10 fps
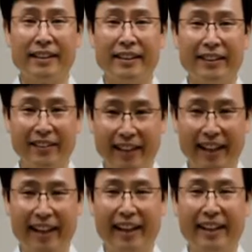
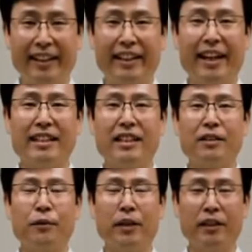Okay, that's
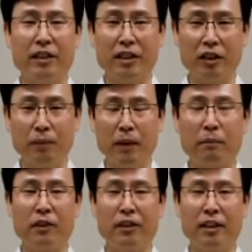where the stomach
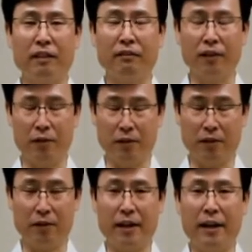meridian flows,
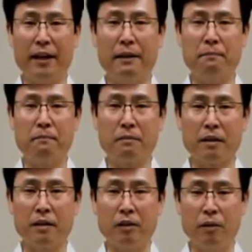okay?
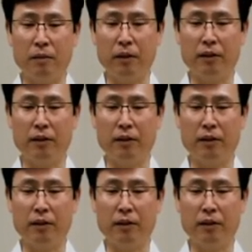So bring your